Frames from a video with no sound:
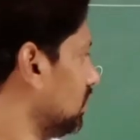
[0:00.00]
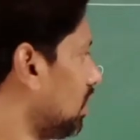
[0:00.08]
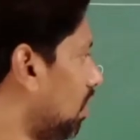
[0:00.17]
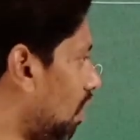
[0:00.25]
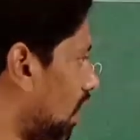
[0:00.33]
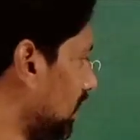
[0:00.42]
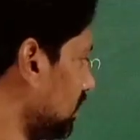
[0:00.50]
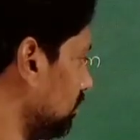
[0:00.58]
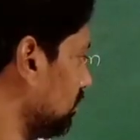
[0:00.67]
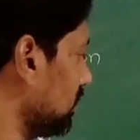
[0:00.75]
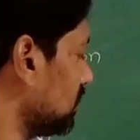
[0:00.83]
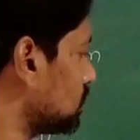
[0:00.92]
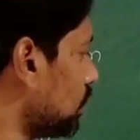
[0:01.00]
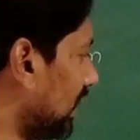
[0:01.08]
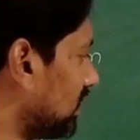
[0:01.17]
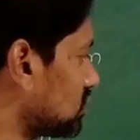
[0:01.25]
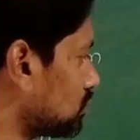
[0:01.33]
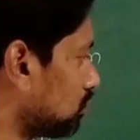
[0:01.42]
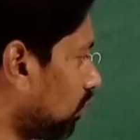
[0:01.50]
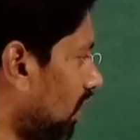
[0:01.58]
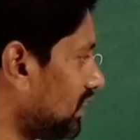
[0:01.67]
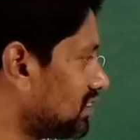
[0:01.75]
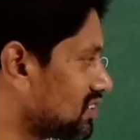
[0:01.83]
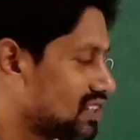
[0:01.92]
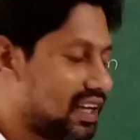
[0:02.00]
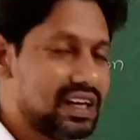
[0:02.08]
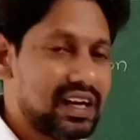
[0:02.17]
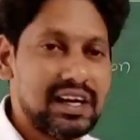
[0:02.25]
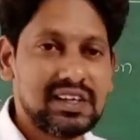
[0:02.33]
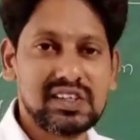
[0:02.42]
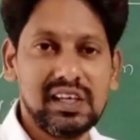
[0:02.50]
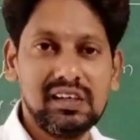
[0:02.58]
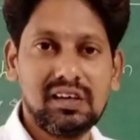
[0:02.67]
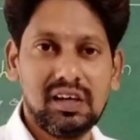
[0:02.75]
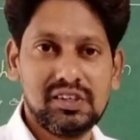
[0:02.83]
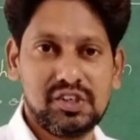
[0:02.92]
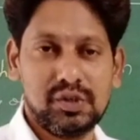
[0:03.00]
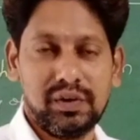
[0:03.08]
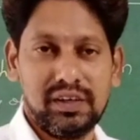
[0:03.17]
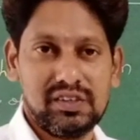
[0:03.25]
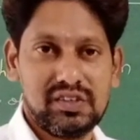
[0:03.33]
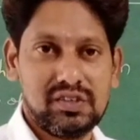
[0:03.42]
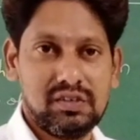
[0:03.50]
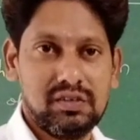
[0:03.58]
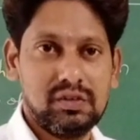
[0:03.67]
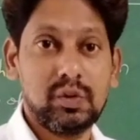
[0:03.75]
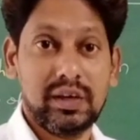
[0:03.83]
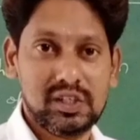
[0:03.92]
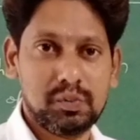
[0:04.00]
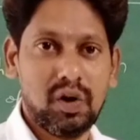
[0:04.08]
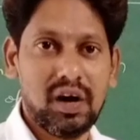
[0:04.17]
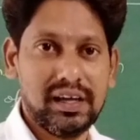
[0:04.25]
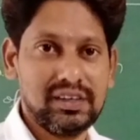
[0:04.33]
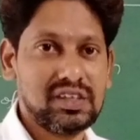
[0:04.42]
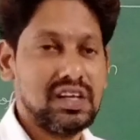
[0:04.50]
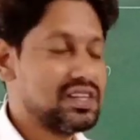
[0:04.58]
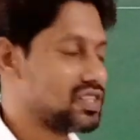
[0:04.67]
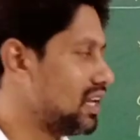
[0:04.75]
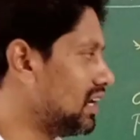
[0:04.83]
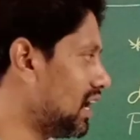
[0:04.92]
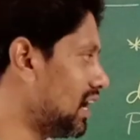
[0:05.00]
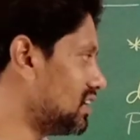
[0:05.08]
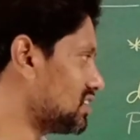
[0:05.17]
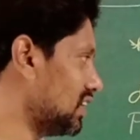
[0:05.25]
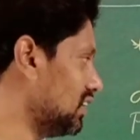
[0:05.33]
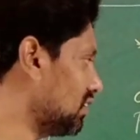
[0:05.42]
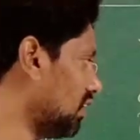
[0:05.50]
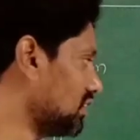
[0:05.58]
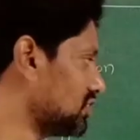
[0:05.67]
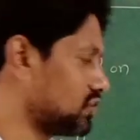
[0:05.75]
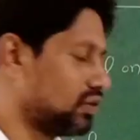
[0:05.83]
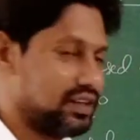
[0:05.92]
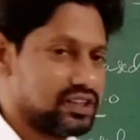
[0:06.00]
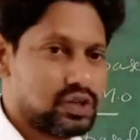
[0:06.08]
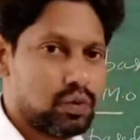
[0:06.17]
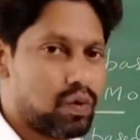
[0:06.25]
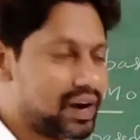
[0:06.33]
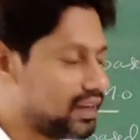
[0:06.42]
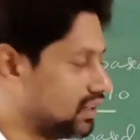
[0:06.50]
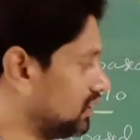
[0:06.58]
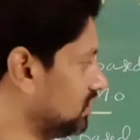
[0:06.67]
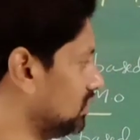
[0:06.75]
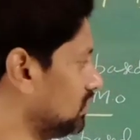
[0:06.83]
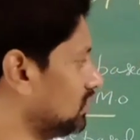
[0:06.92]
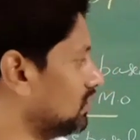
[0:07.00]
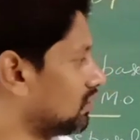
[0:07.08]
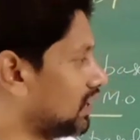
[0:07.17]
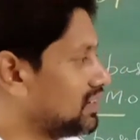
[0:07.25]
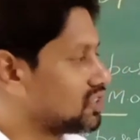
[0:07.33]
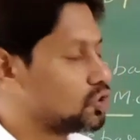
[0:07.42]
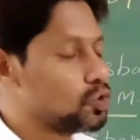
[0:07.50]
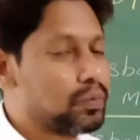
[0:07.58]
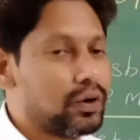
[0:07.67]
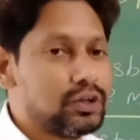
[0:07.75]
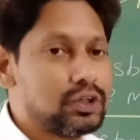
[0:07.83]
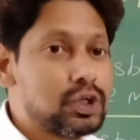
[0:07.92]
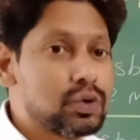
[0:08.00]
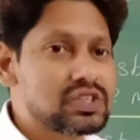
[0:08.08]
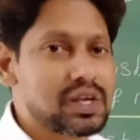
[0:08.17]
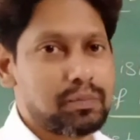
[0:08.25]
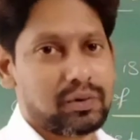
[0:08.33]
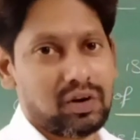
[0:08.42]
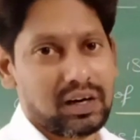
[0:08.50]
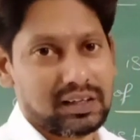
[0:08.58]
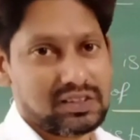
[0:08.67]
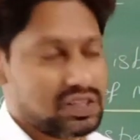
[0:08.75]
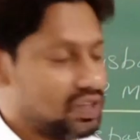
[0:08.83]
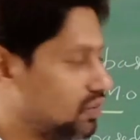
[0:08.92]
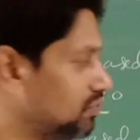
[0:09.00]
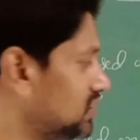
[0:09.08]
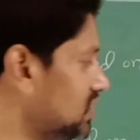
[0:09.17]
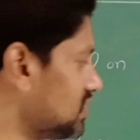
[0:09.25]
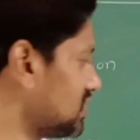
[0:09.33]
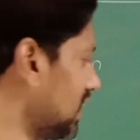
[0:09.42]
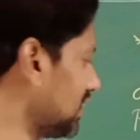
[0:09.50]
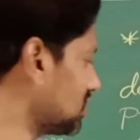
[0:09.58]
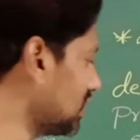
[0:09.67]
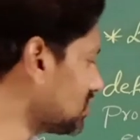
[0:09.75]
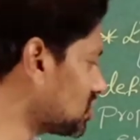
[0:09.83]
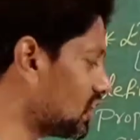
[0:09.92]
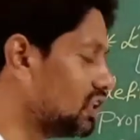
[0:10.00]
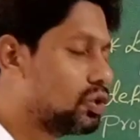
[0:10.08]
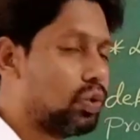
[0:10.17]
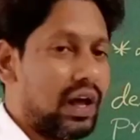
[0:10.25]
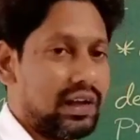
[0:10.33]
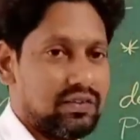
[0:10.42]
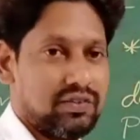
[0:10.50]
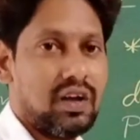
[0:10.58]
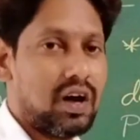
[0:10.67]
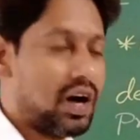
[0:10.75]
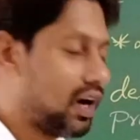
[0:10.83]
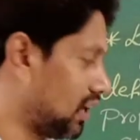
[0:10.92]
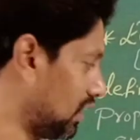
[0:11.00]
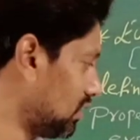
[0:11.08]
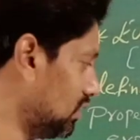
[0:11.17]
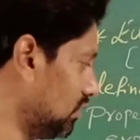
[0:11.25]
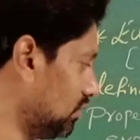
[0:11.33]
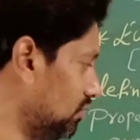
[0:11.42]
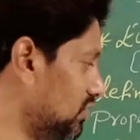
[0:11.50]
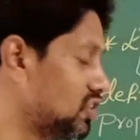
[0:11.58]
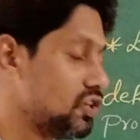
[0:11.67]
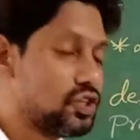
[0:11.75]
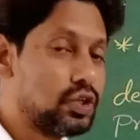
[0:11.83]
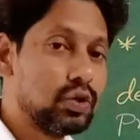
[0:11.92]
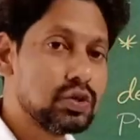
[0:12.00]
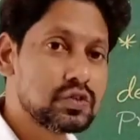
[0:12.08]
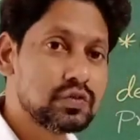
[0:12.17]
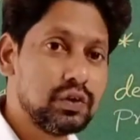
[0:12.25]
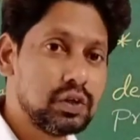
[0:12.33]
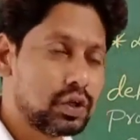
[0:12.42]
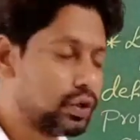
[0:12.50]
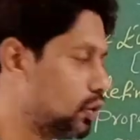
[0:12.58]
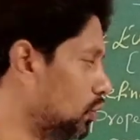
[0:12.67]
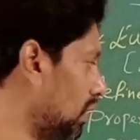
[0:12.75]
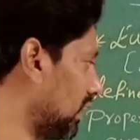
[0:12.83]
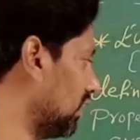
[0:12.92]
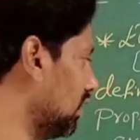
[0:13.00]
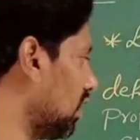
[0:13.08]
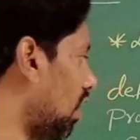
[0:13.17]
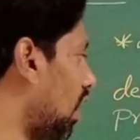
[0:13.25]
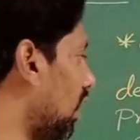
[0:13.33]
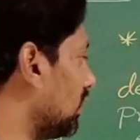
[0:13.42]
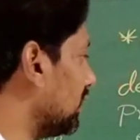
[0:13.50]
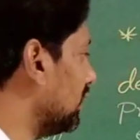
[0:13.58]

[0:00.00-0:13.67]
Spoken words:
or to exploit cell and cell constituents. To exploit cell and cell constituents. Why? Right? To produce a product which is essential to life or which is useful to human on